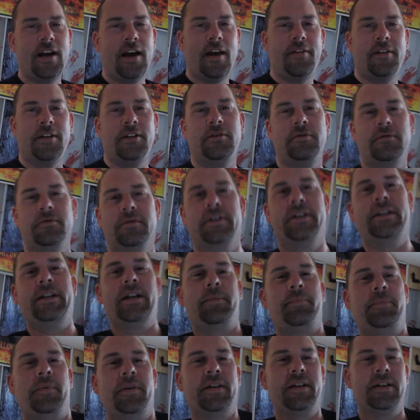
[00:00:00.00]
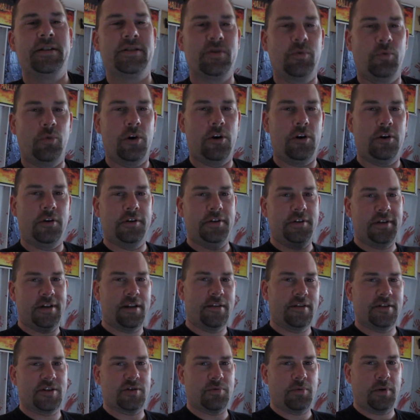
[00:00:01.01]
and then you lean up against a wall and you
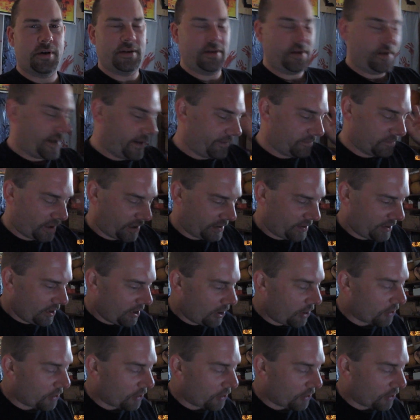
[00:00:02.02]
get the sweat. Never mind.